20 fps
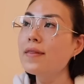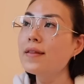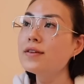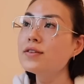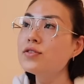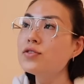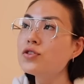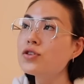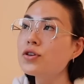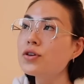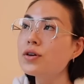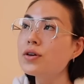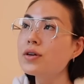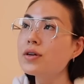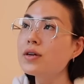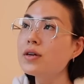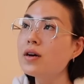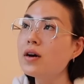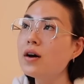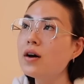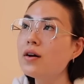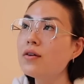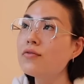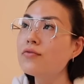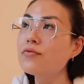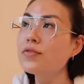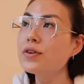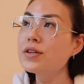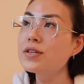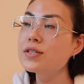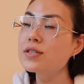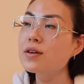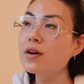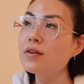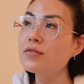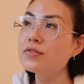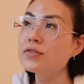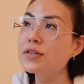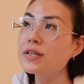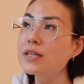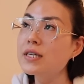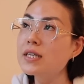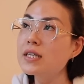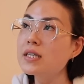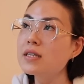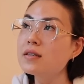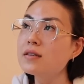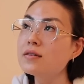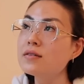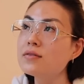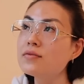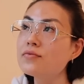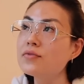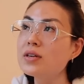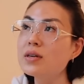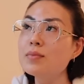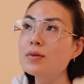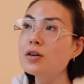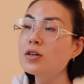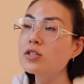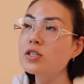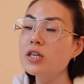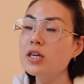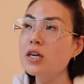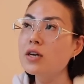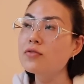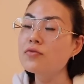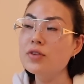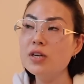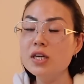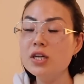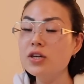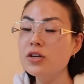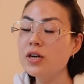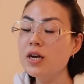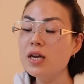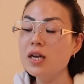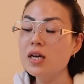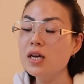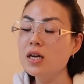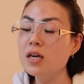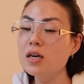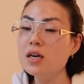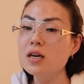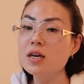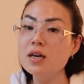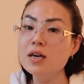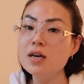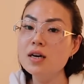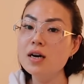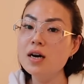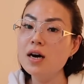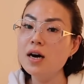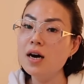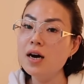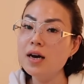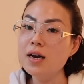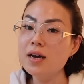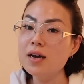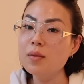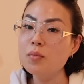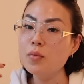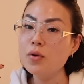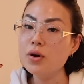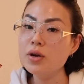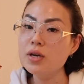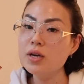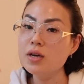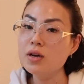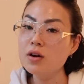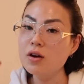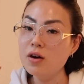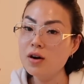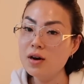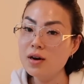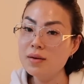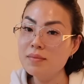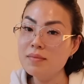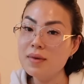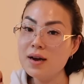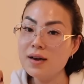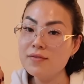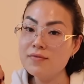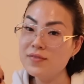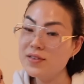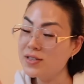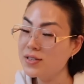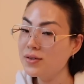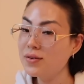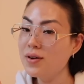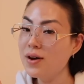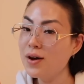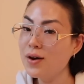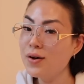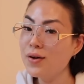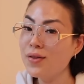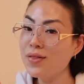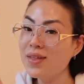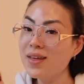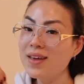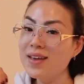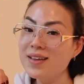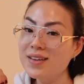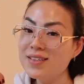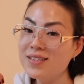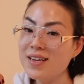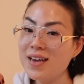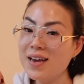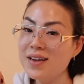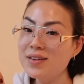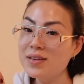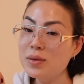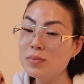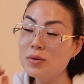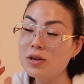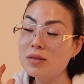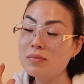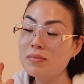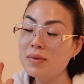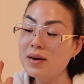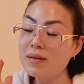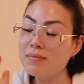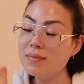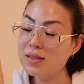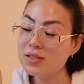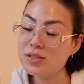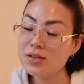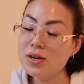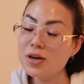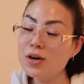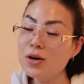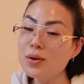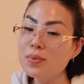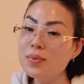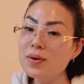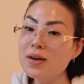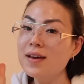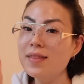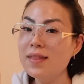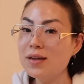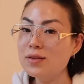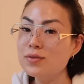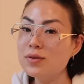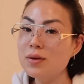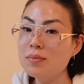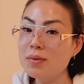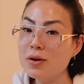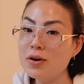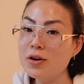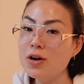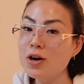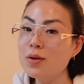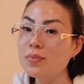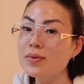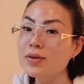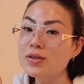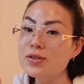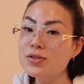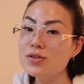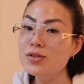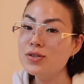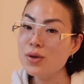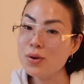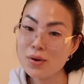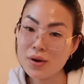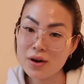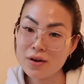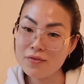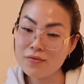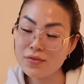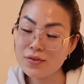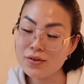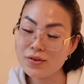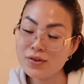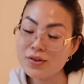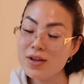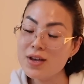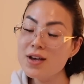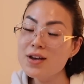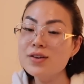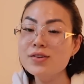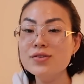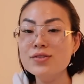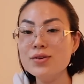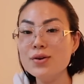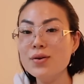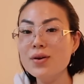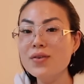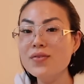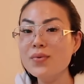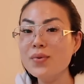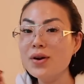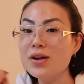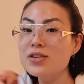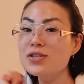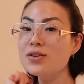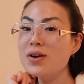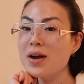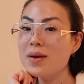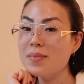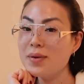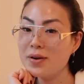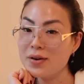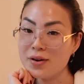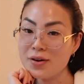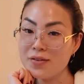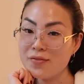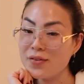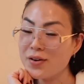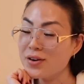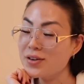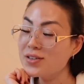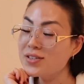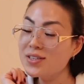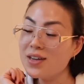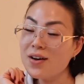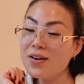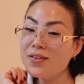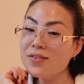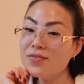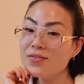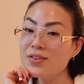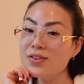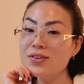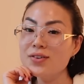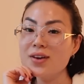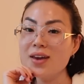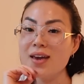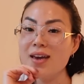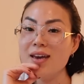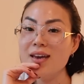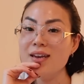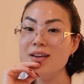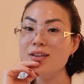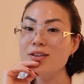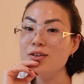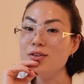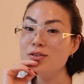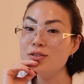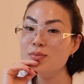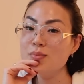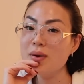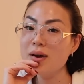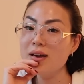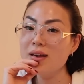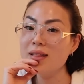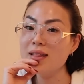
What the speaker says: this journey of rediscovery, rebuilding, and recreating, I am working on my physical health in tandem with my mental health, and that's why BetterHelp is so helpful. So if you want to try BetterHelp for yourself, you can use my